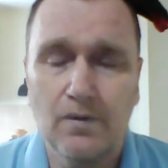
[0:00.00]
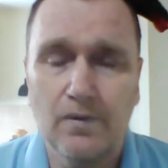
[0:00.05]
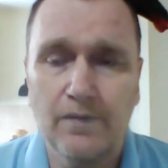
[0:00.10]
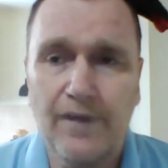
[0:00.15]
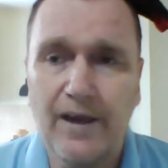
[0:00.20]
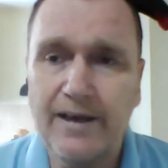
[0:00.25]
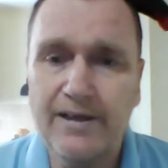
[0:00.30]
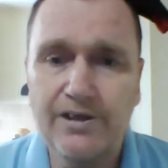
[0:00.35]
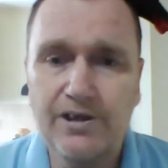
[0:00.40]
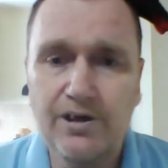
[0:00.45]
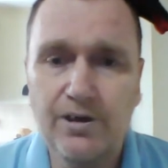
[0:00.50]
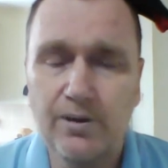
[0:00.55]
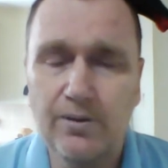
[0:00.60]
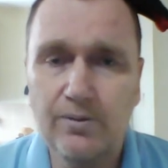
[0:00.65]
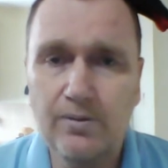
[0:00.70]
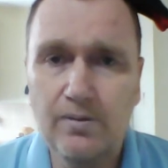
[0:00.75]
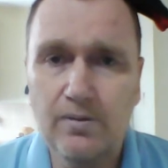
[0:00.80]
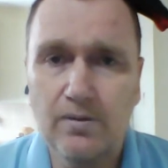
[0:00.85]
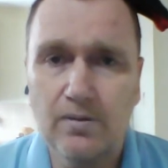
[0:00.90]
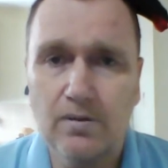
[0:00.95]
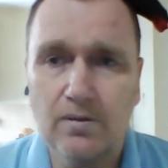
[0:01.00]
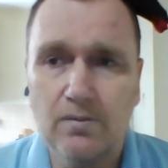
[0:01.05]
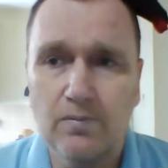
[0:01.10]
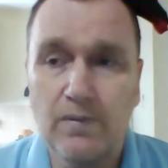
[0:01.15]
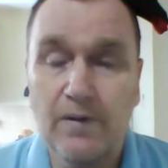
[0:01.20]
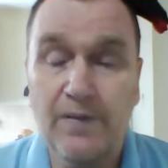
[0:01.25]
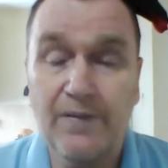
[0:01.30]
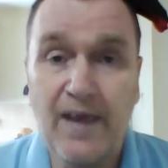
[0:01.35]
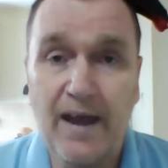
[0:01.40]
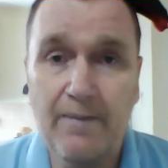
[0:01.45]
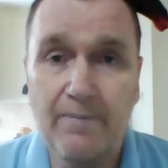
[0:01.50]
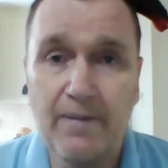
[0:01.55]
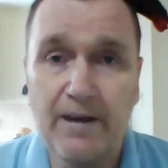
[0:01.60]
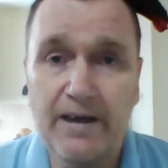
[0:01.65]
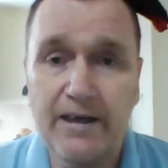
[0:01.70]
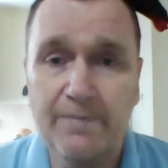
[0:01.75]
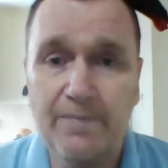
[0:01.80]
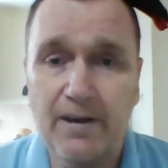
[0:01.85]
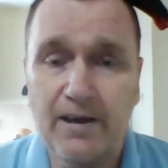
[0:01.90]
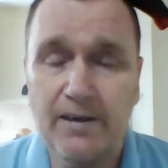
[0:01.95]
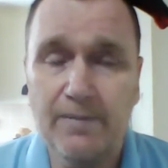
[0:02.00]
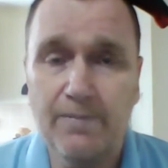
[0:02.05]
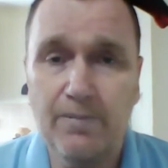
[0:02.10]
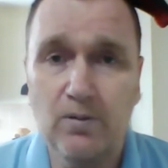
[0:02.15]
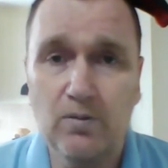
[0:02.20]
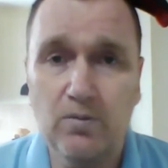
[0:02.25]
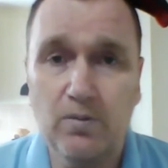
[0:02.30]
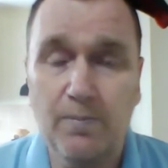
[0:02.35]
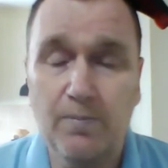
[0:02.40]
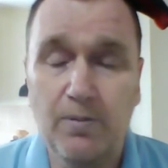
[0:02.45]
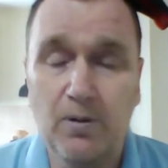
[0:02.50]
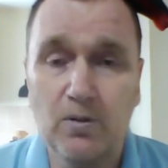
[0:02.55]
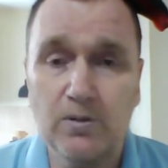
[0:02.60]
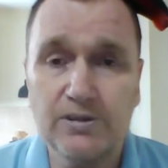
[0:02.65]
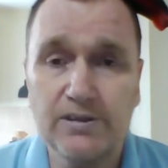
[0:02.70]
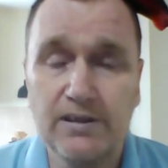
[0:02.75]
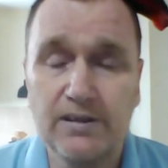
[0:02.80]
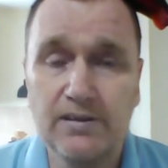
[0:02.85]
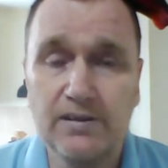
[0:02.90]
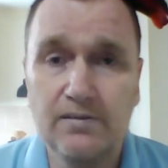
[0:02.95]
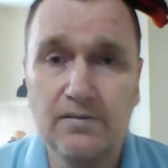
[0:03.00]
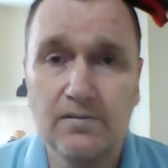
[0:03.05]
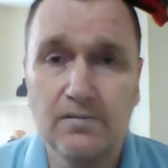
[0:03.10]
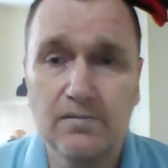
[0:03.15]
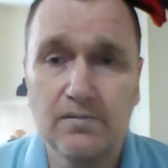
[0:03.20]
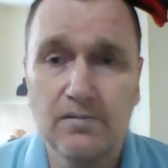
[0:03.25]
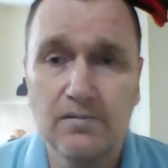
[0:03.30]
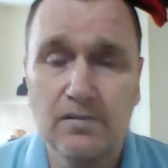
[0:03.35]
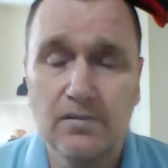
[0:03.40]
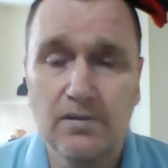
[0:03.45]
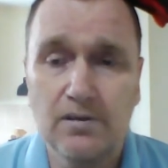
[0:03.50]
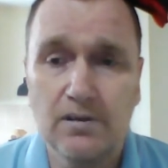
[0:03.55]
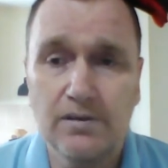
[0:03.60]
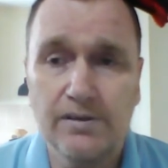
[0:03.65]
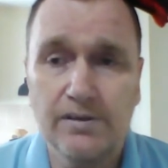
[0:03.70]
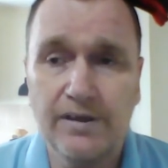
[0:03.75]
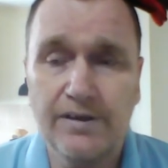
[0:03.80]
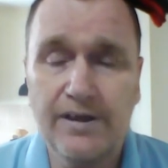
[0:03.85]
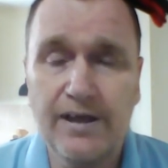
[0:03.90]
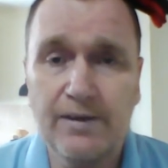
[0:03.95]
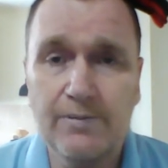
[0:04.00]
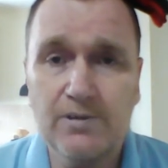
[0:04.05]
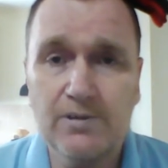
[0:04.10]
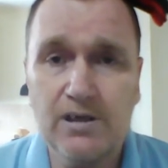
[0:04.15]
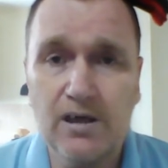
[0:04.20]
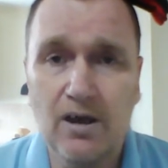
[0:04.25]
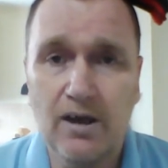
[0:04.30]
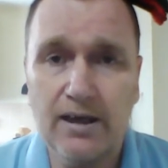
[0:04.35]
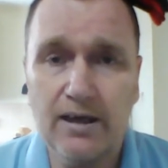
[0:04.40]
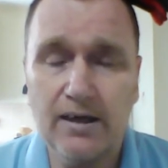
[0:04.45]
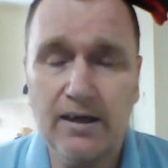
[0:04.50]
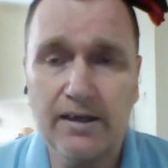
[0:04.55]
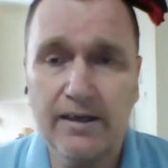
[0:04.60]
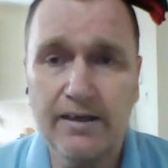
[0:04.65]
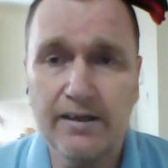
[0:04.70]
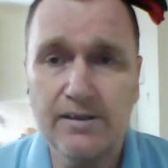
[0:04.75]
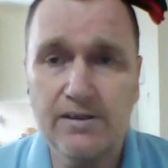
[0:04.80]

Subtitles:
They knew, with that many people reporting, that there was likely